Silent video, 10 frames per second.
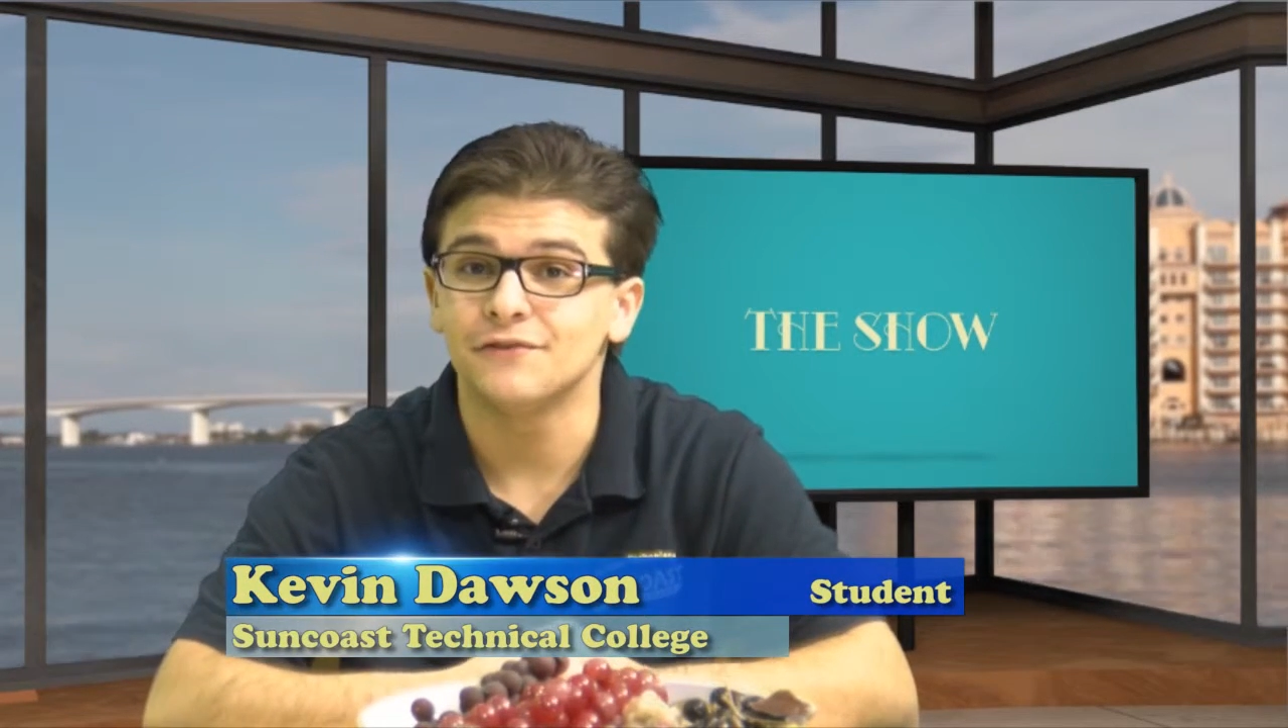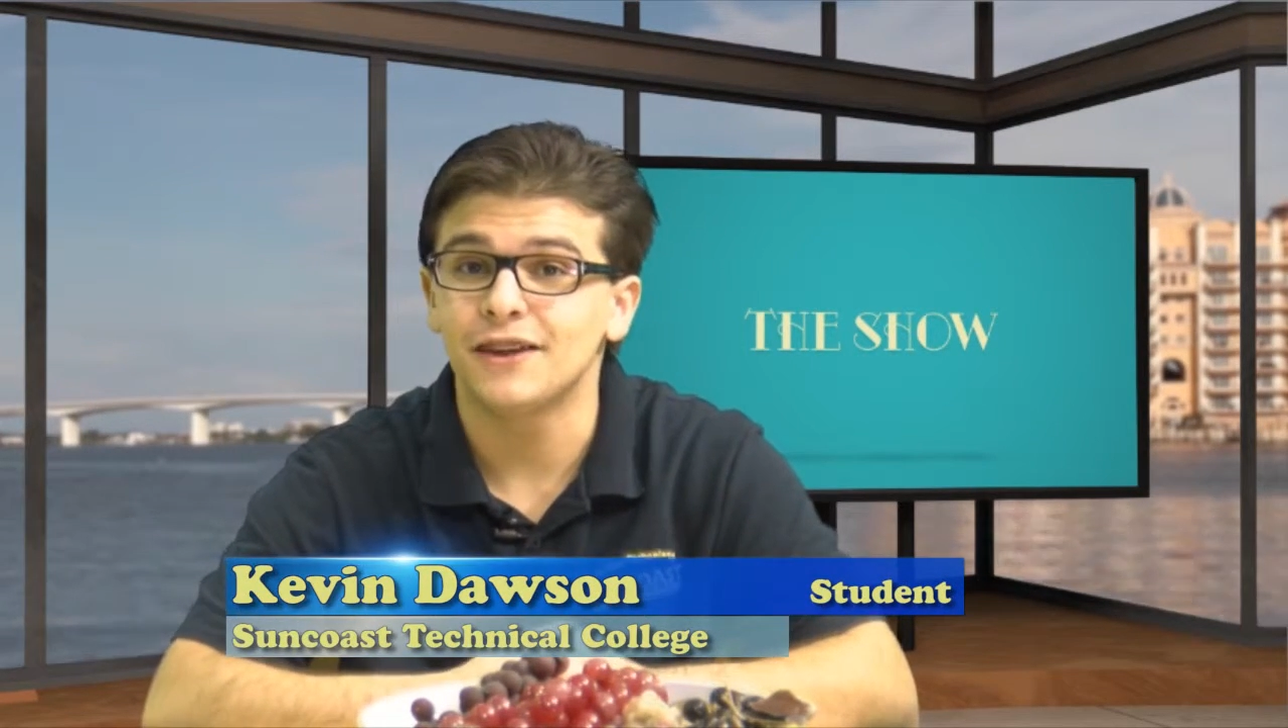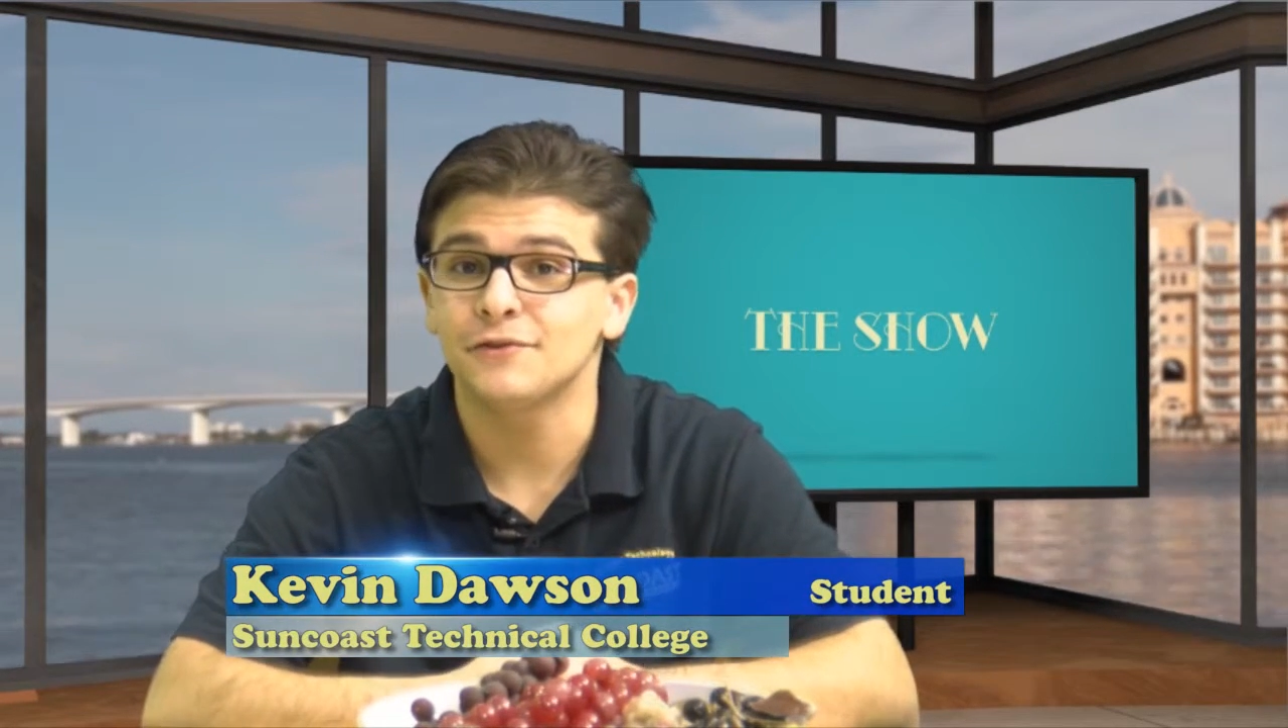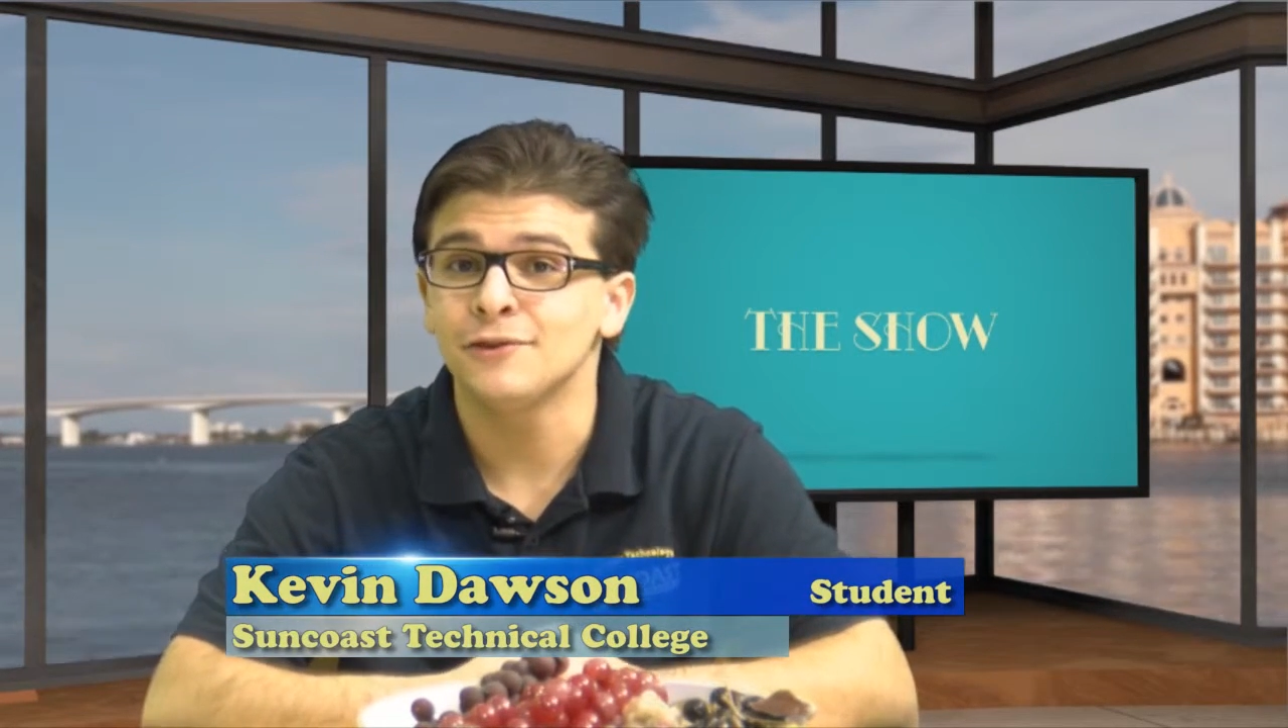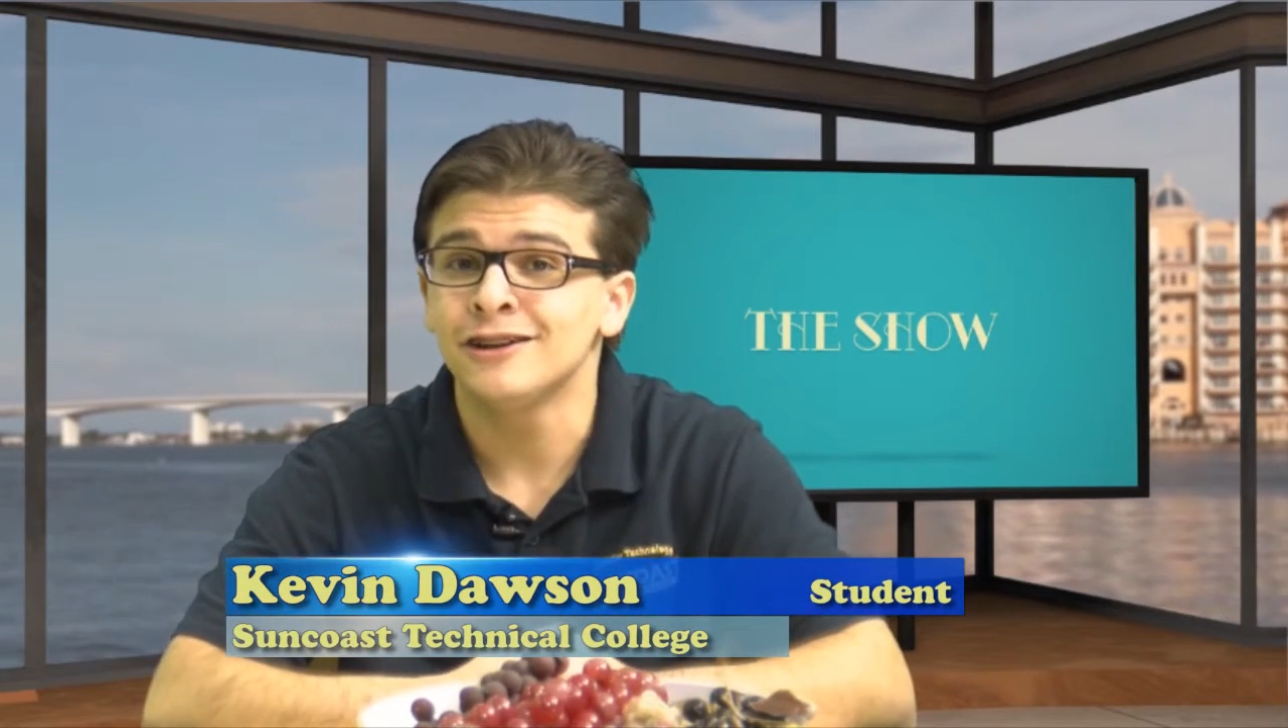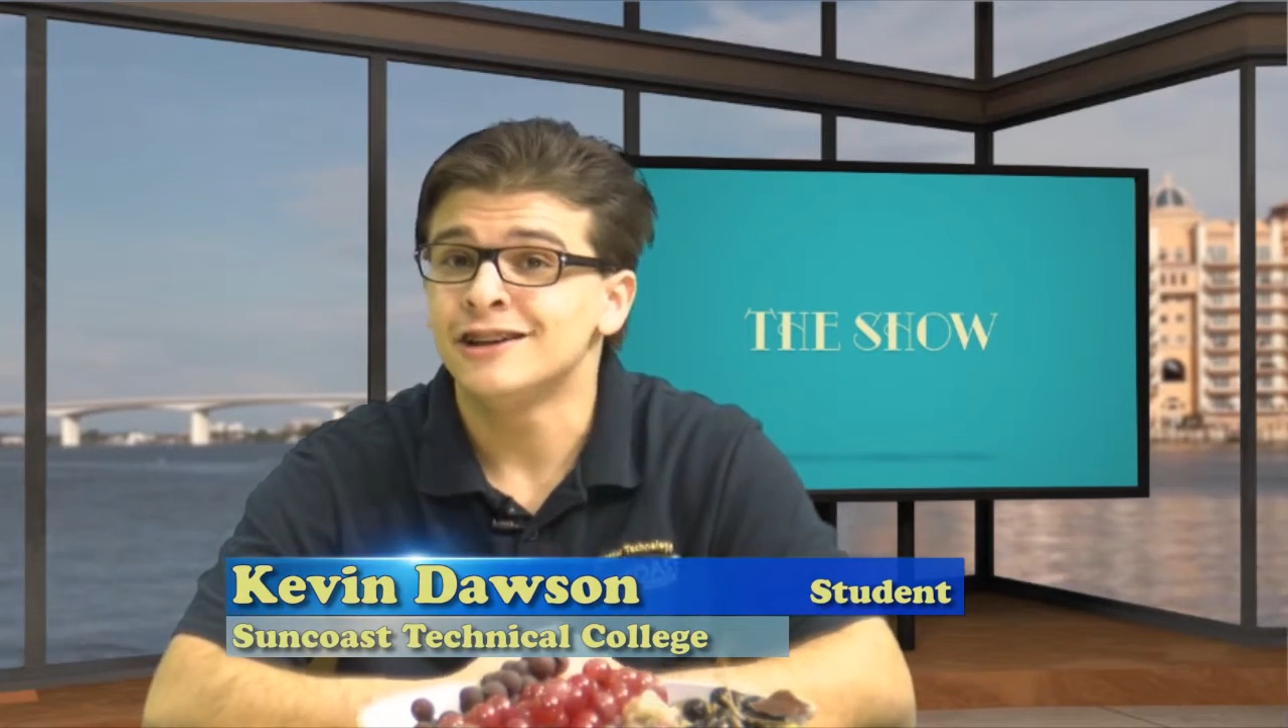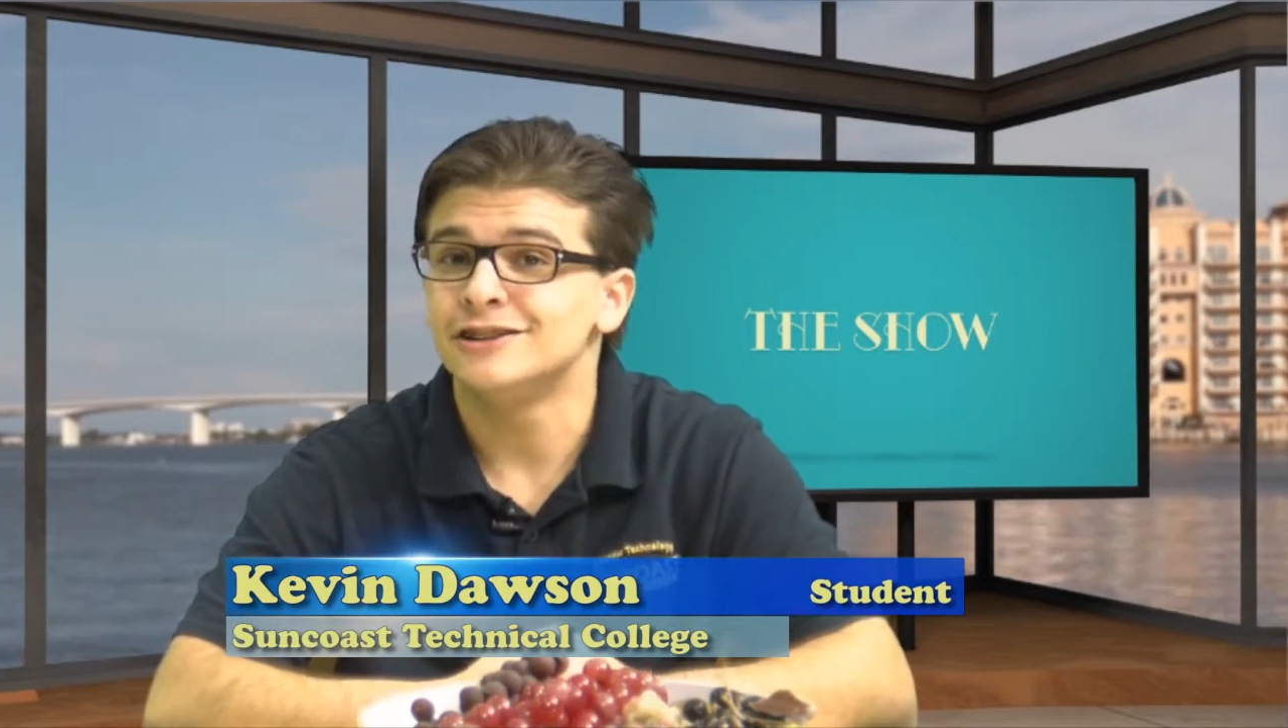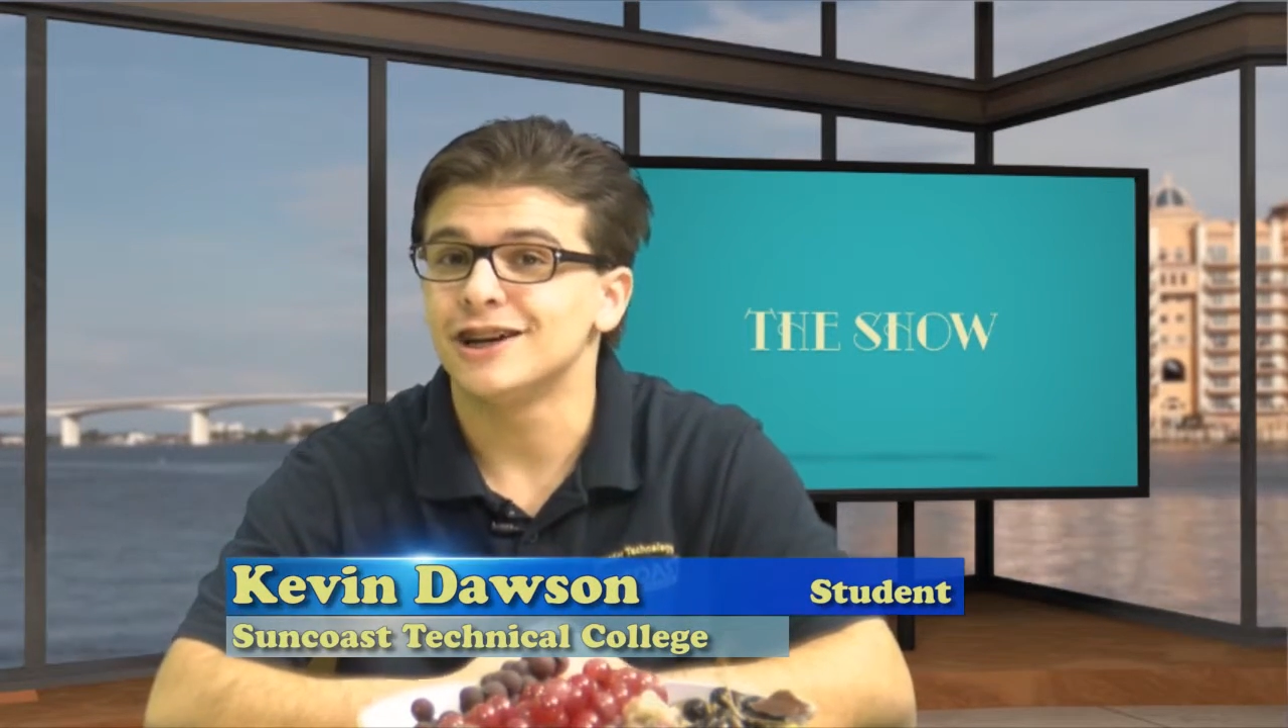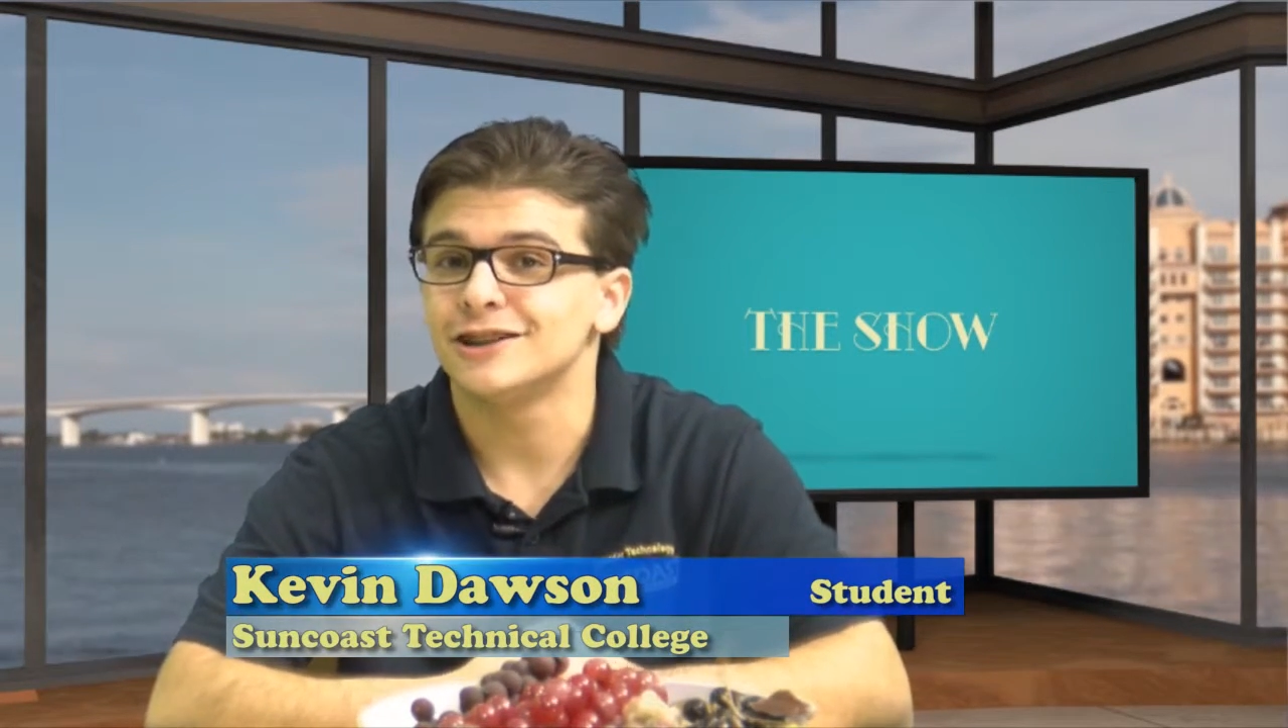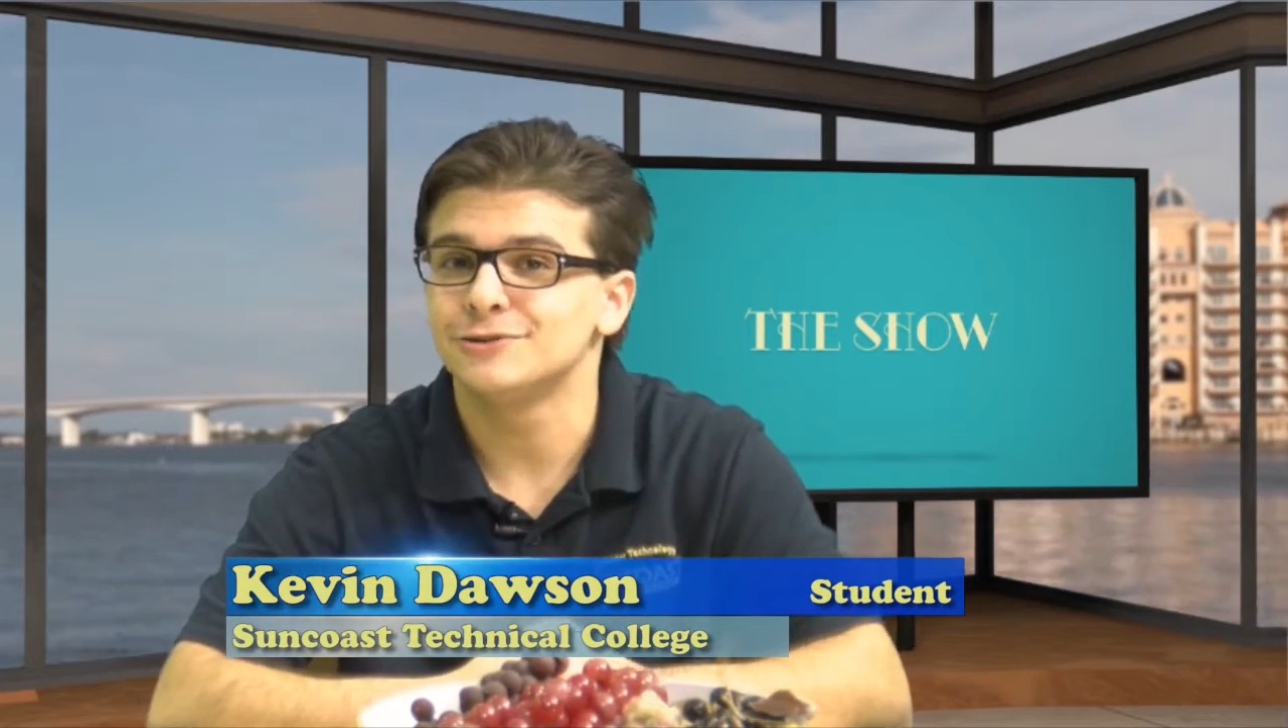Festival,
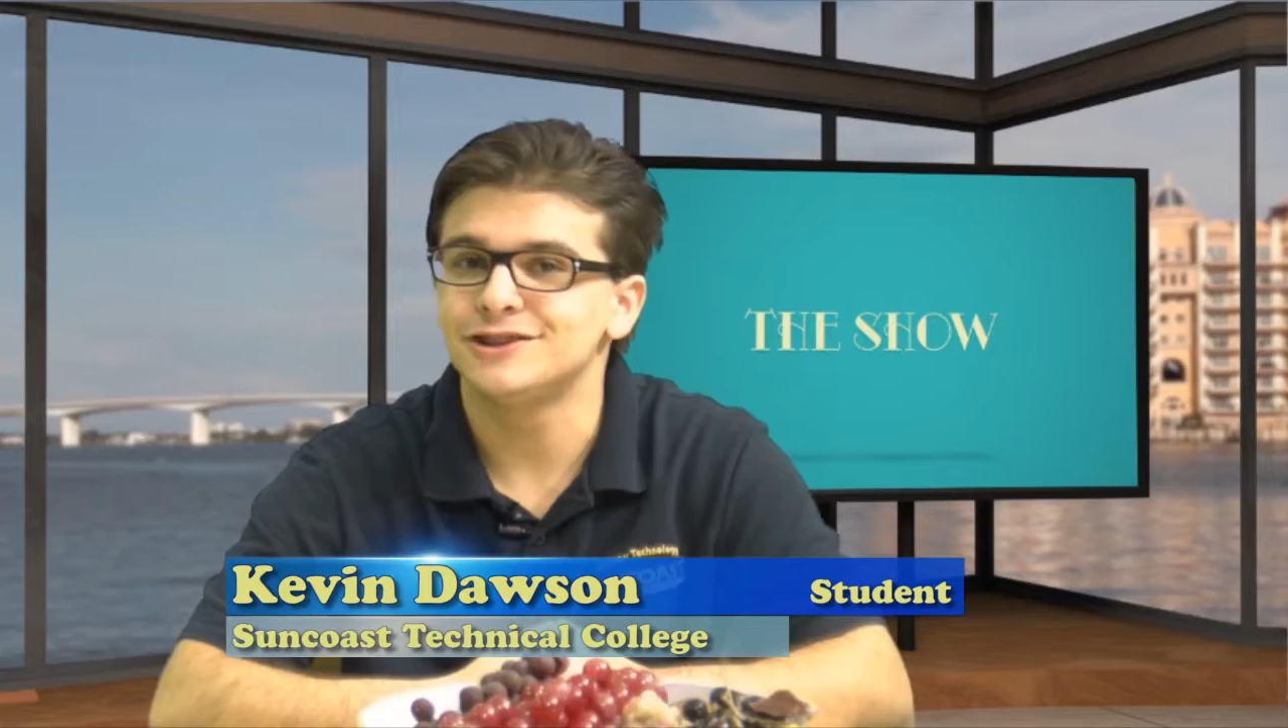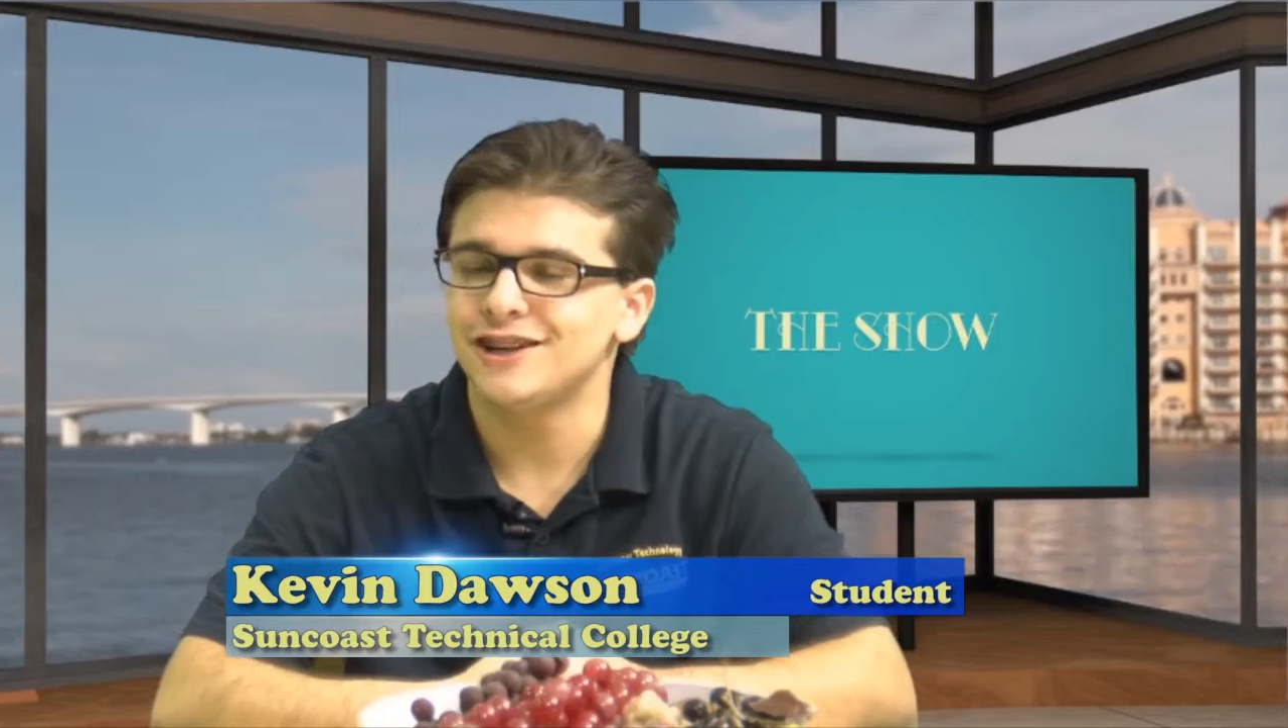Joshua